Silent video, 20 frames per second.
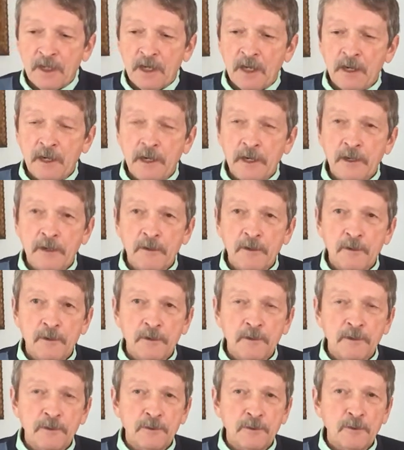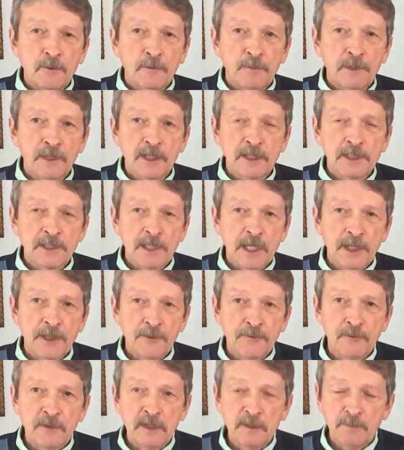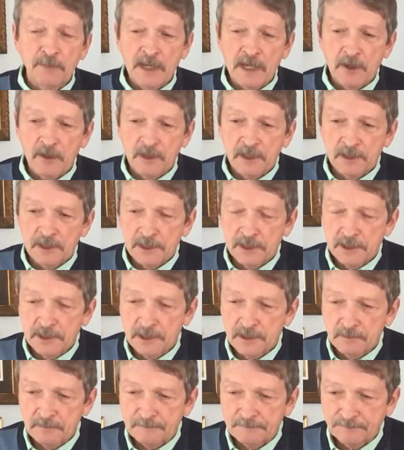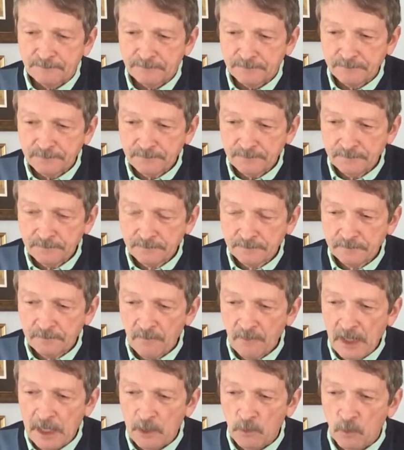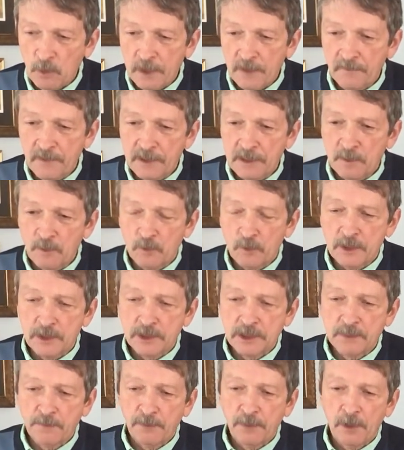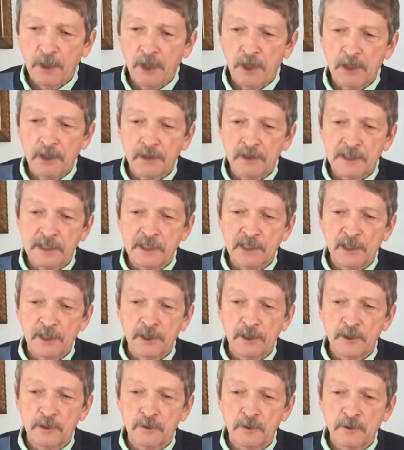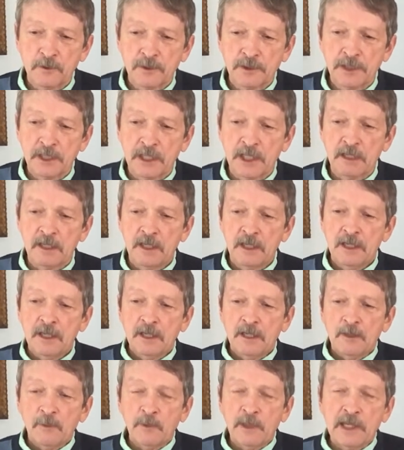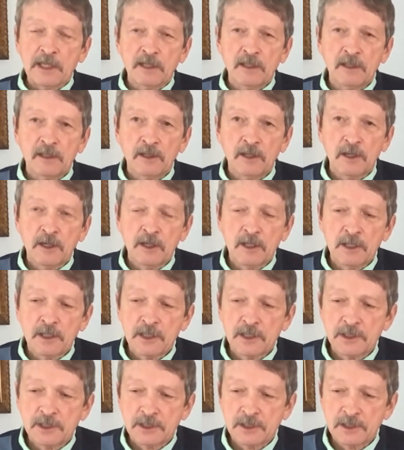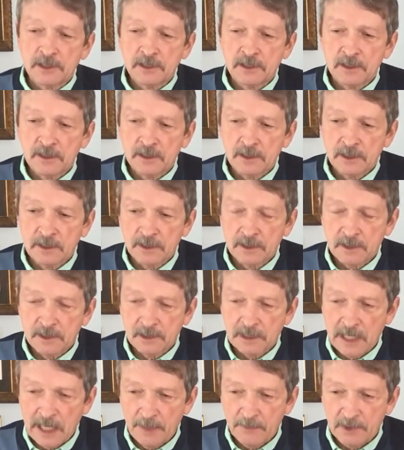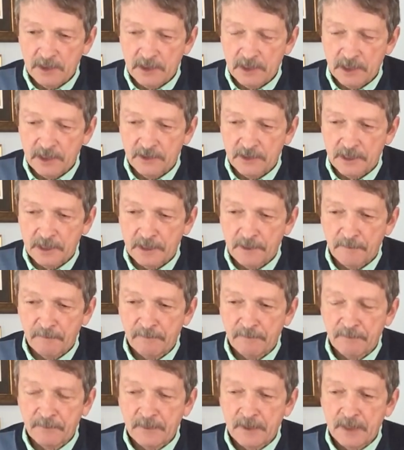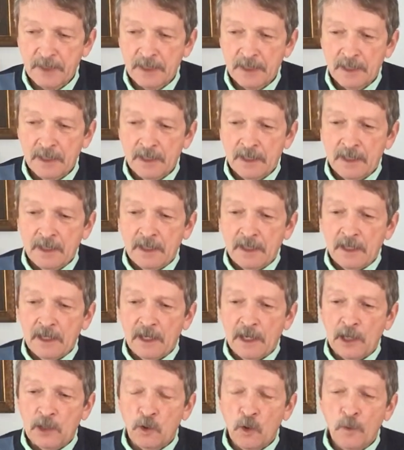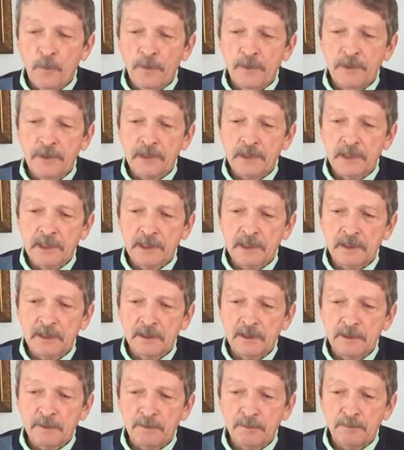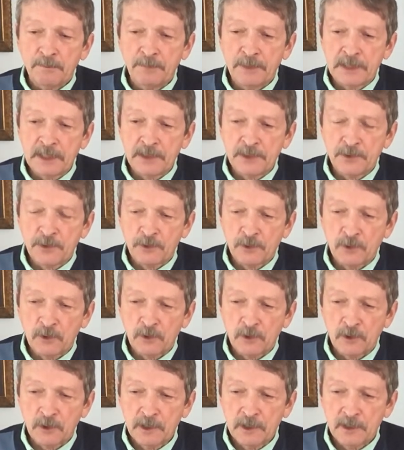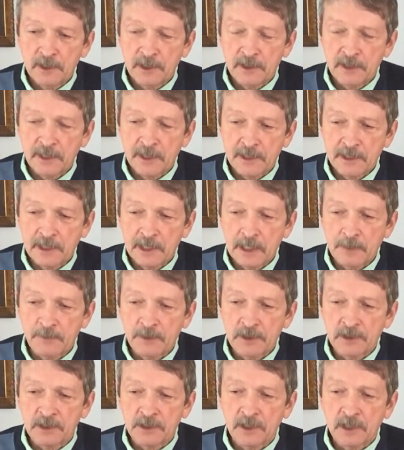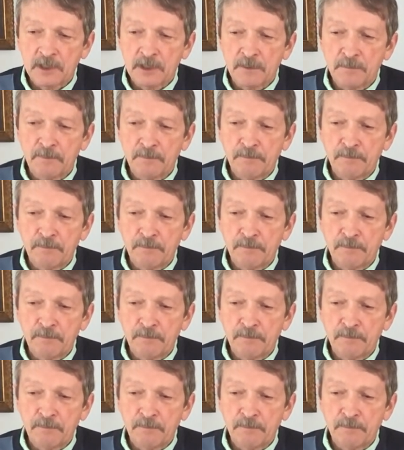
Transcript: Our new place had three balconies, and one of them was partly enclosed, and we had a large cabinet in there. I opened a big drawer in that cabinet and got a